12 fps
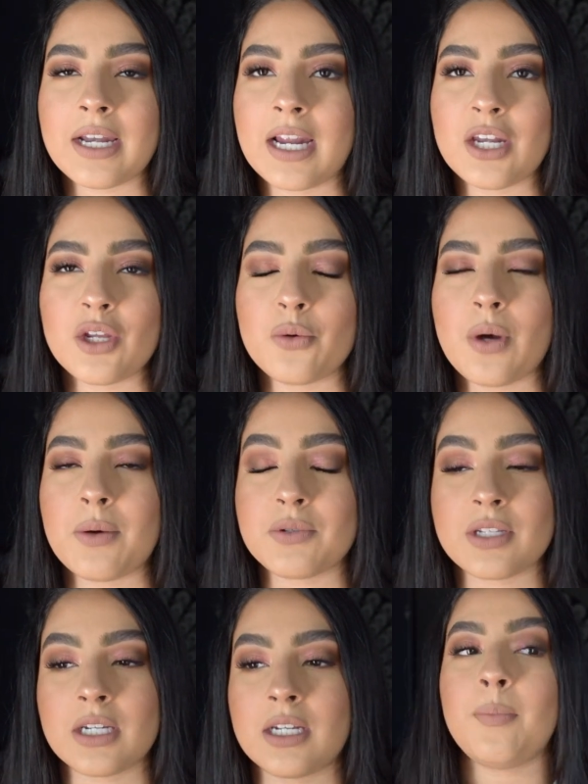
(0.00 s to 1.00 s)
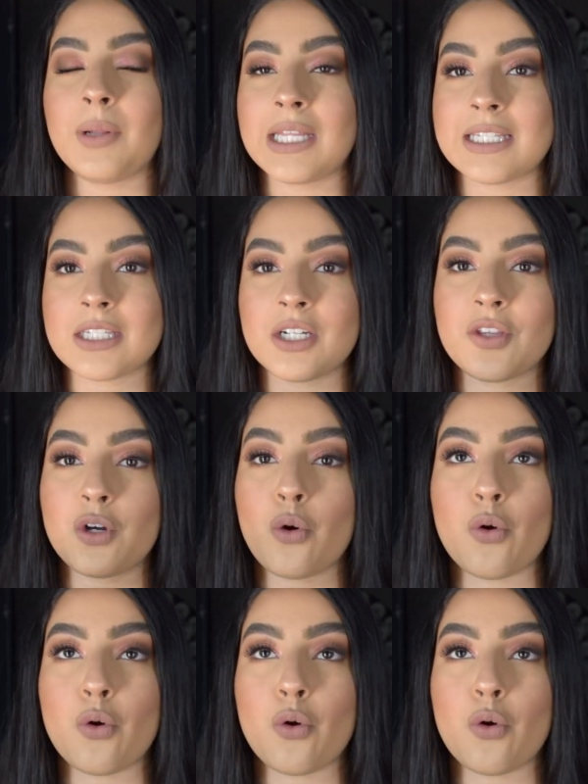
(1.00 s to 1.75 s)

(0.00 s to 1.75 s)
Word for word: and I knew I was gonna place another